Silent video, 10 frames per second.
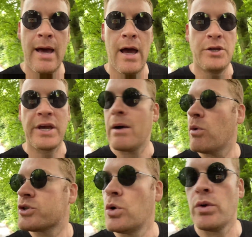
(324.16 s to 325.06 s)
you get
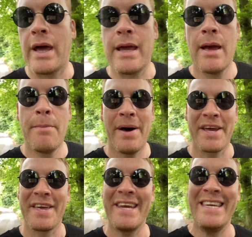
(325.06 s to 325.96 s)
what's called a
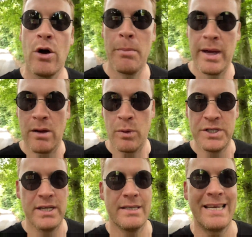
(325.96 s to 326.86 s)
peregrino meal, which
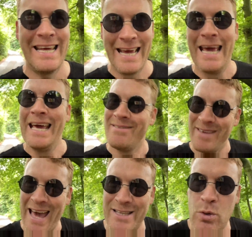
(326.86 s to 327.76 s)
is,
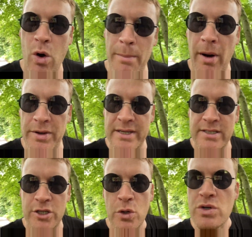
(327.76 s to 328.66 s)
it's quite
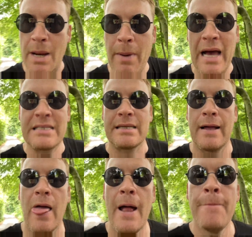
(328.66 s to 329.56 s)
modest, usually pasta
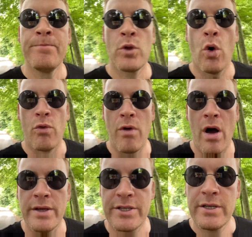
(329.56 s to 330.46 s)
or
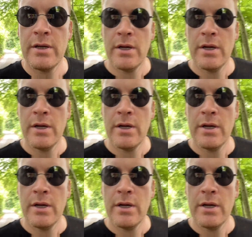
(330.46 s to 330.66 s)
rice.